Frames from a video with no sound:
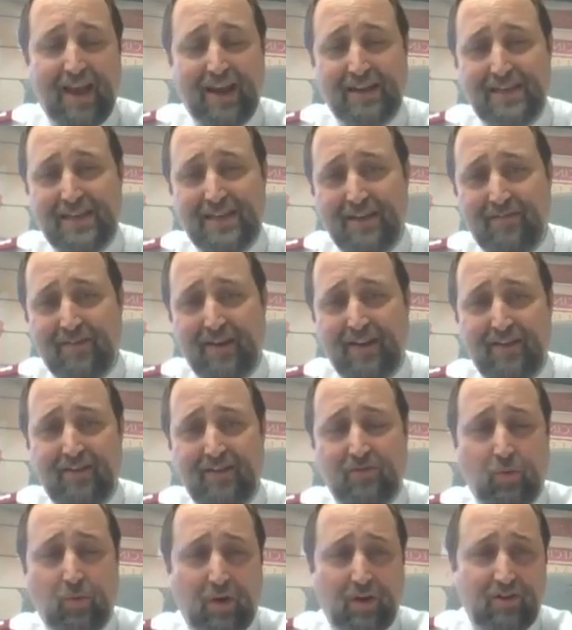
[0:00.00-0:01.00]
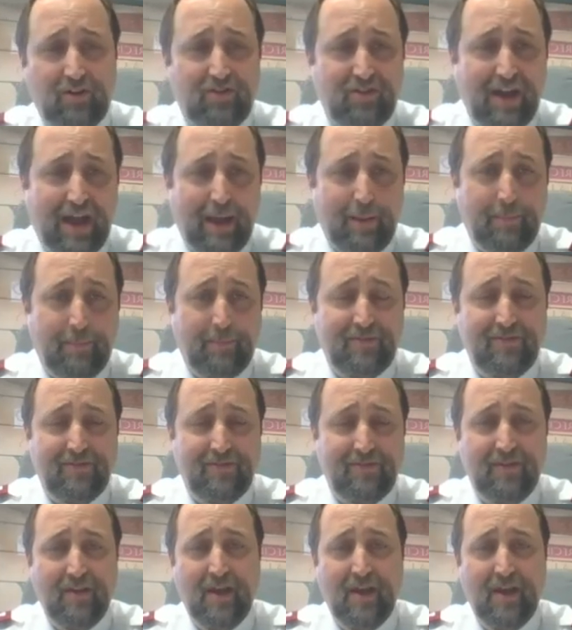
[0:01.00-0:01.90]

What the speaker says: activities, workshops,